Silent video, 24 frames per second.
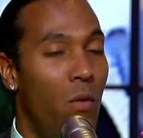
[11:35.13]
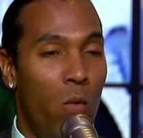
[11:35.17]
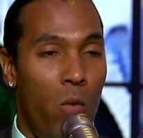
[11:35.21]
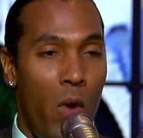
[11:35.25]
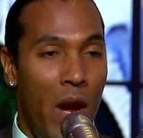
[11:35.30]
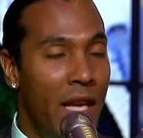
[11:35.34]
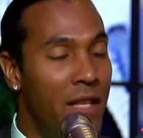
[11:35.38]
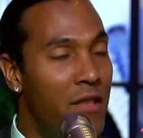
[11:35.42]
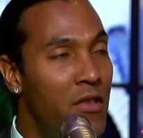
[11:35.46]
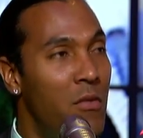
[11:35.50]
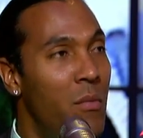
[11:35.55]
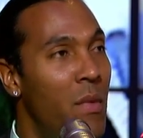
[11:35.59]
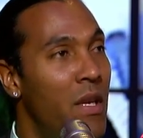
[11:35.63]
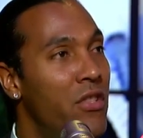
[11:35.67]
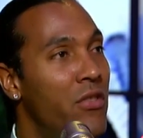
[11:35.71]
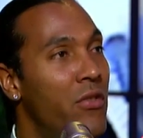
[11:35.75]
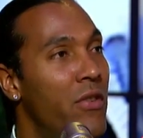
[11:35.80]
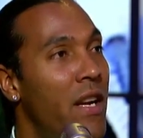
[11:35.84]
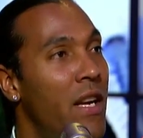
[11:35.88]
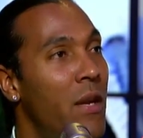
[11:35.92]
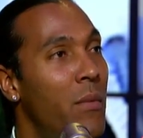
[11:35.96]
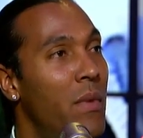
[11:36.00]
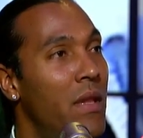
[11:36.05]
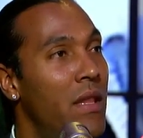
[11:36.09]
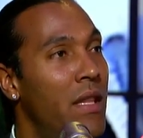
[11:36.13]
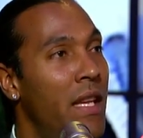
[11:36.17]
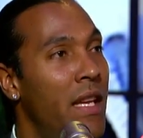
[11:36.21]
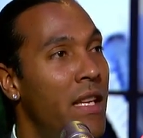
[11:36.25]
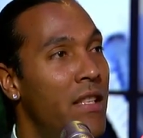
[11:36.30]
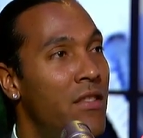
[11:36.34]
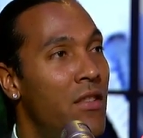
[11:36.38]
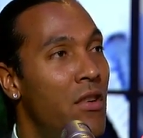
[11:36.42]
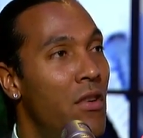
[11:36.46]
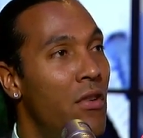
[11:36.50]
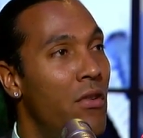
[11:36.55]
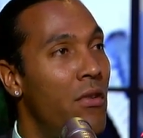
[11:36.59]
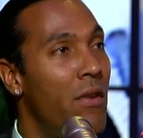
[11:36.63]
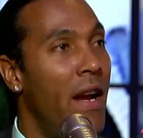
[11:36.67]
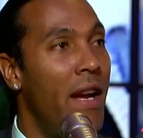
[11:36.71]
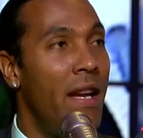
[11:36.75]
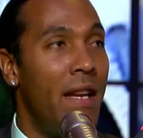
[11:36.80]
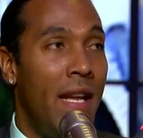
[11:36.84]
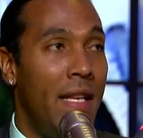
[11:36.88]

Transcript: when things go great,